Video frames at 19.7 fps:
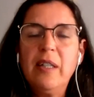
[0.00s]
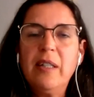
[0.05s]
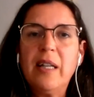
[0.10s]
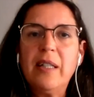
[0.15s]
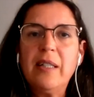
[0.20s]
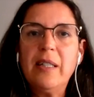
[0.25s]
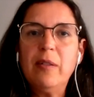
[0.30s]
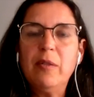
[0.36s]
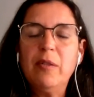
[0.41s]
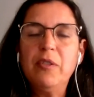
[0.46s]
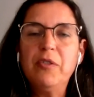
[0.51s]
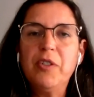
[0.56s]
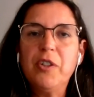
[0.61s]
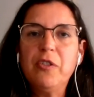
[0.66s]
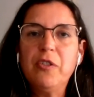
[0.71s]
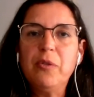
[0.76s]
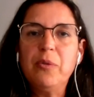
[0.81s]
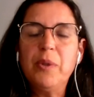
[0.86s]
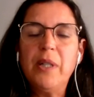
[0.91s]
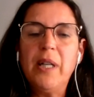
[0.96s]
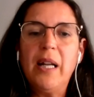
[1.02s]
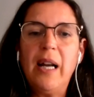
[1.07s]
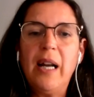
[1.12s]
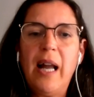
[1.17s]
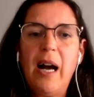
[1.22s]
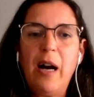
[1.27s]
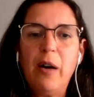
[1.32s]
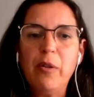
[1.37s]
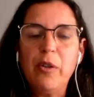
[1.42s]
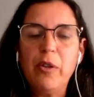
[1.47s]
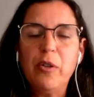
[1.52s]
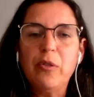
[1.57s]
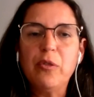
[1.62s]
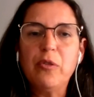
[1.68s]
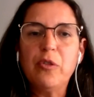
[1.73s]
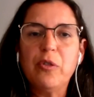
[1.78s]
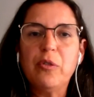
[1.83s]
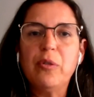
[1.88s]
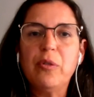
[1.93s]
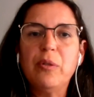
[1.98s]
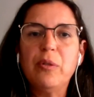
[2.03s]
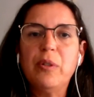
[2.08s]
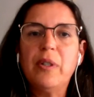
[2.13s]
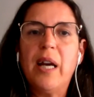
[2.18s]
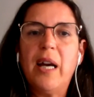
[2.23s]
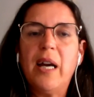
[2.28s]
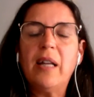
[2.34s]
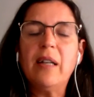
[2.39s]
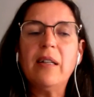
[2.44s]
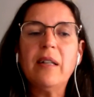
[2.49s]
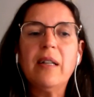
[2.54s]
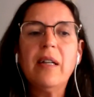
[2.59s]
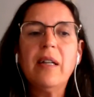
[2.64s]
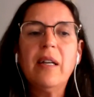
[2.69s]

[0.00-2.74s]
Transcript: that the university would allow you to do that.